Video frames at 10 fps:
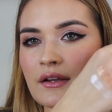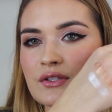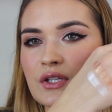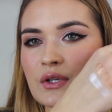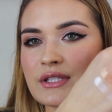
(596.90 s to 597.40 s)

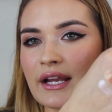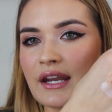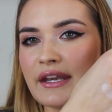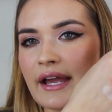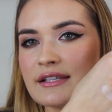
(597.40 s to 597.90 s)
So it's like a
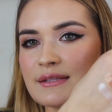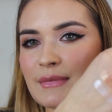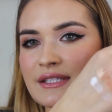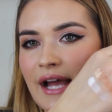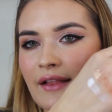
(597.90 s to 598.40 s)
nice
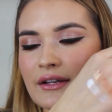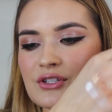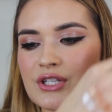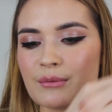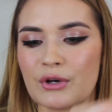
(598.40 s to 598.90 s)
metallic
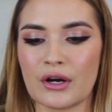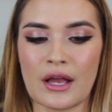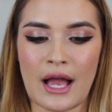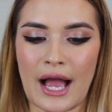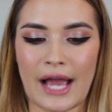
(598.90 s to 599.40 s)
shimmer.
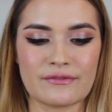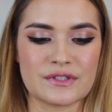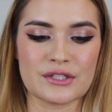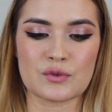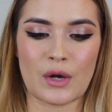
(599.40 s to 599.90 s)
I
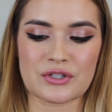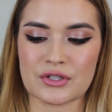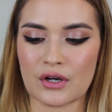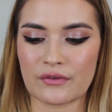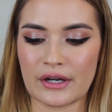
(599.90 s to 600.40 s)
did
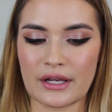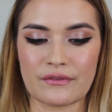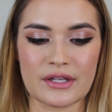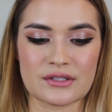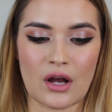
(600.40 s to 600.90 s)
swatches already
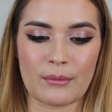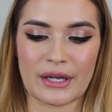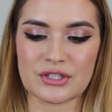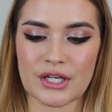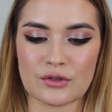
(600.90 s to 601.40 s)
of this on
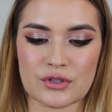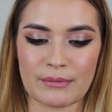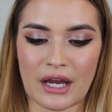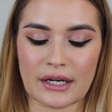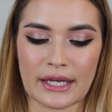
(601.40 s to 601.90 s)
my channel, so I'm
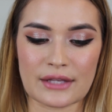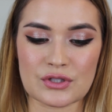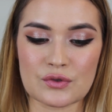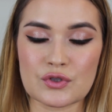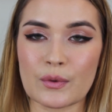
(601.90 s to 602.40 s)
not gonna get
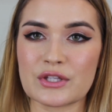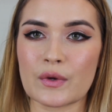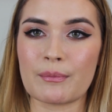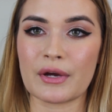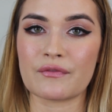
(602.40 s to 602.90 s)
too
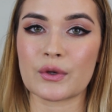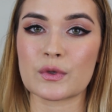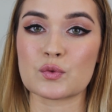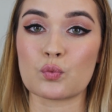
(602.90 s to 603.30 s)
into it, but if there was